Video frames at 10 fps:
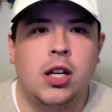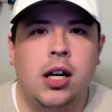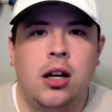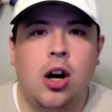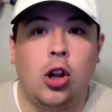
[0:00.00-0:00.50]

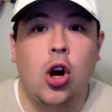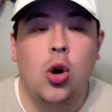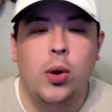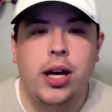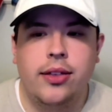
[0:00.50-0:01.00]

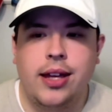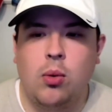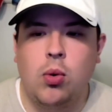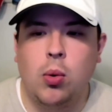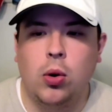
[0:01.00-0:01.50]
along with kind
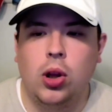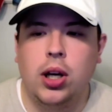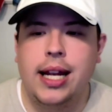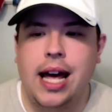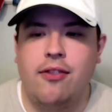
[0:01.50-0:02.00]
of what we're
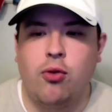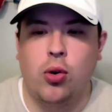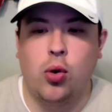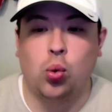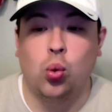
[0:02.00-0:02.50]
looking at for
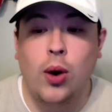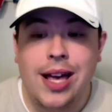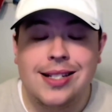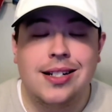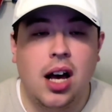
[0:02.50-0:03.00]
the
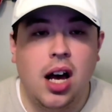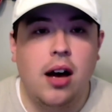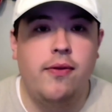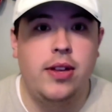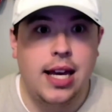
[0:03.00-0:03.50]
rest
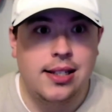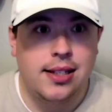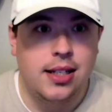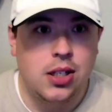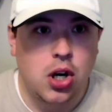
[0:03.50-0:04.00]
of the
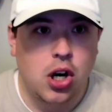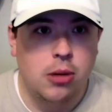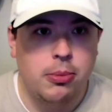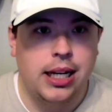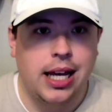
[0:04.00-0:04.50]
SEC
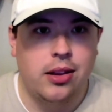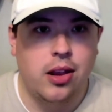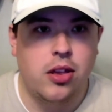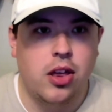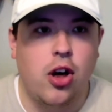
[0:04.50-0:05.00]
tournament, kind
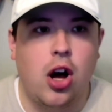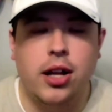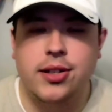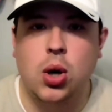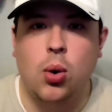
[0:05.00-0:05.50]
of the
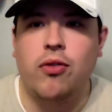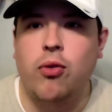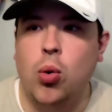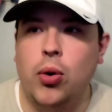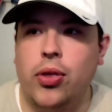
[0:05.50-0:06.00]
thoughts going
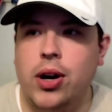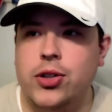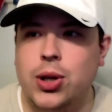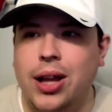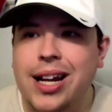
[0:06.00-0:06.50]
forward there.
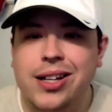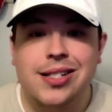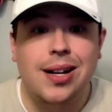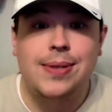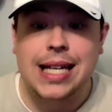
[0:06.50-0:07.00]
So a lot of good
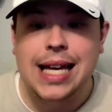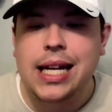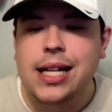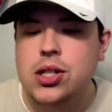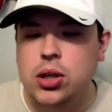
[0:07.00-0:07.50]
stuff to get
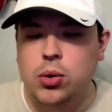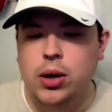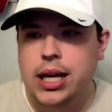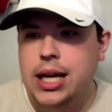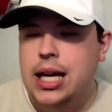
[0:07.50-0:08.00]
into
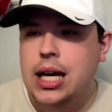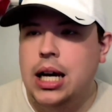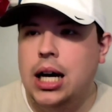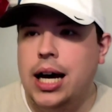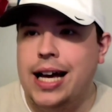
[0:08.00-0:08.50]

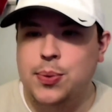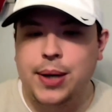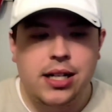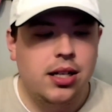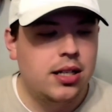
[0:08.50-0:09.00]
as we
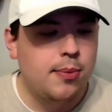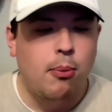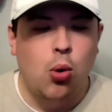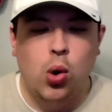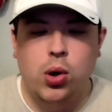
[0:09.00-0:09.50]
get into this
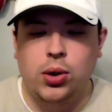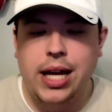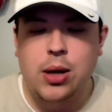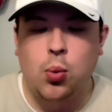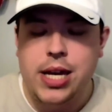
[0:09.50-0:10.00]
Memorial
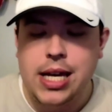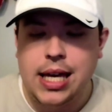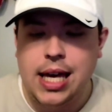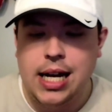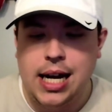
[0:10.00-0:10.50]
Day
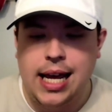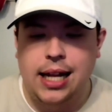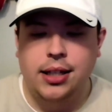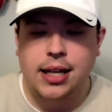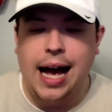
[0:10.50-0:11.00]
weekend. And
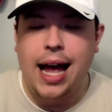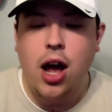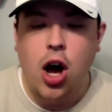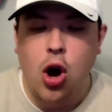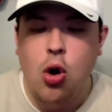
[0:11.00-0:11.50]
look, I
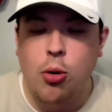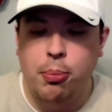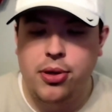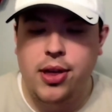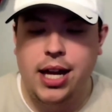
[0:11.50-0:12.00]

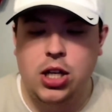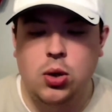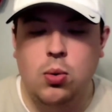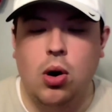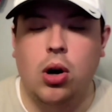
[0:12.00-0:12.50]
hope that
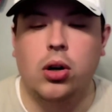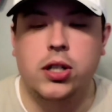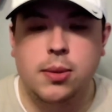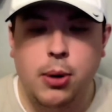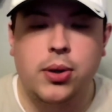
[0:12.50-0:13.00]
you are
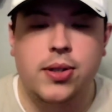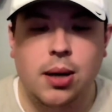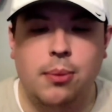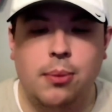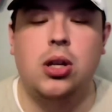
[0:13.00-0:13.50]
smoking
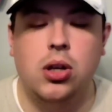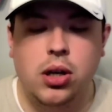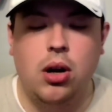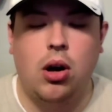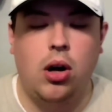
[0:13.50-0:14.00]
something
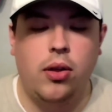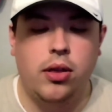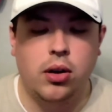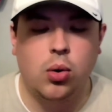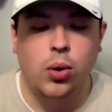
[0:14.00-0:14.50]
good on
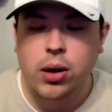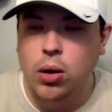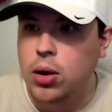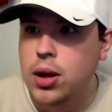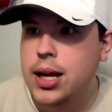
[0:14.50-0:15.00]
the grill.